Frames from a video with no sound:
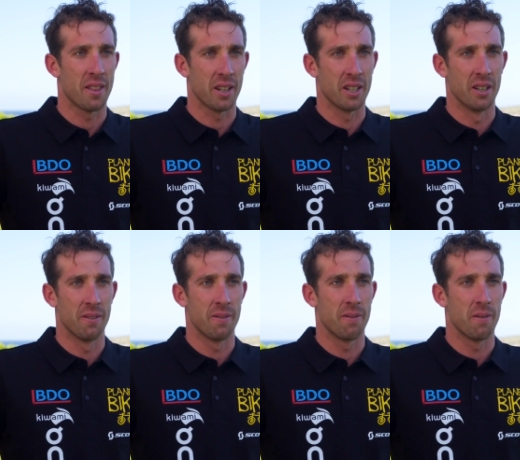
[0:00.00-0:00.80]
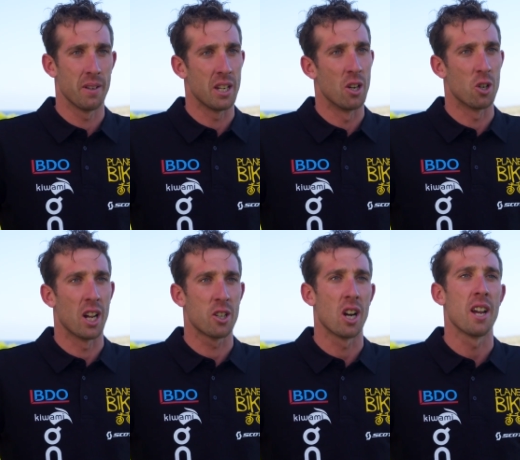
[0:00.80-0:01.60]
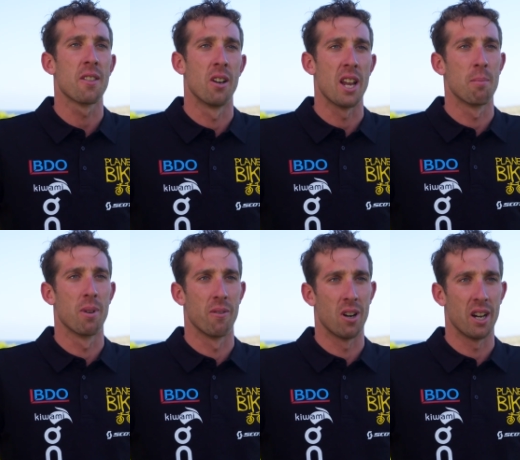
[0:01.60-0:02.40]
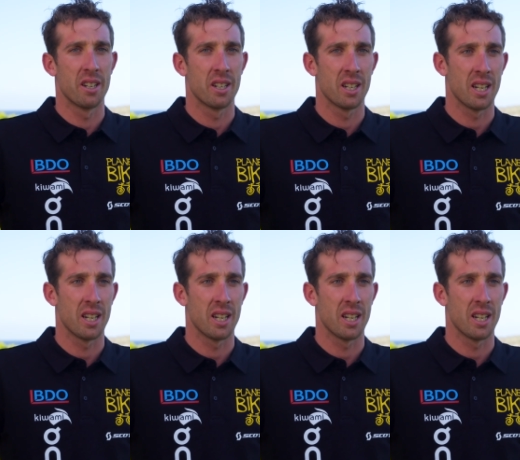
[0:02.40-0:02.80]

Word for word: I think of you know like triathlon amplified.